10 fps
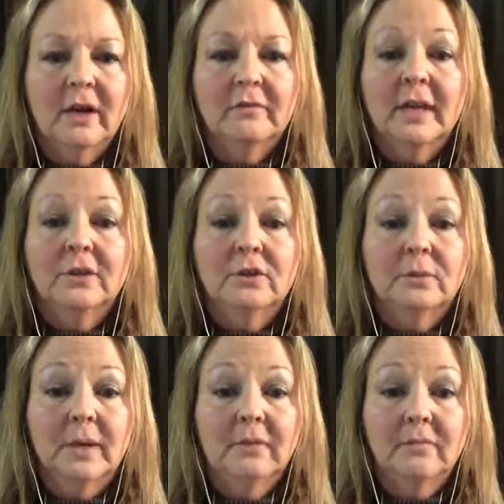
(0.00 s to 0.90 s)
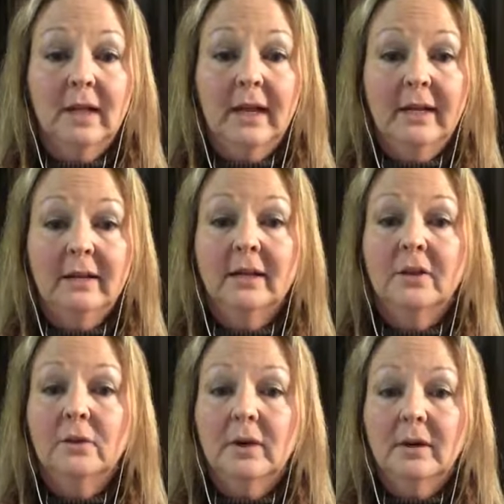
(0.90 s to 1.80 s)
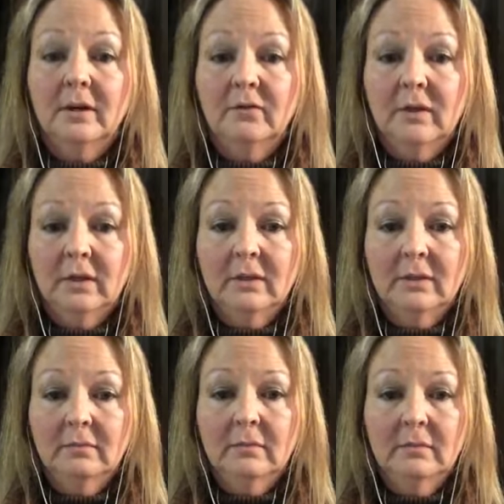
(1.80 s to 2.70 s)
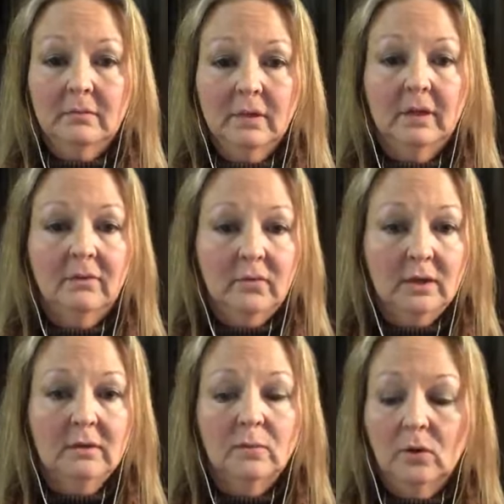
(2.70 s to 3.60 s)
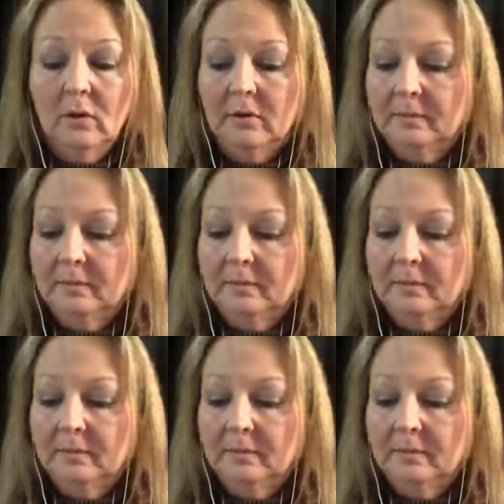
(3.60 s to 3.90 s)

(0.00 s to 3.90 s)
That's your red flag that you are in a victim, right? A victim role.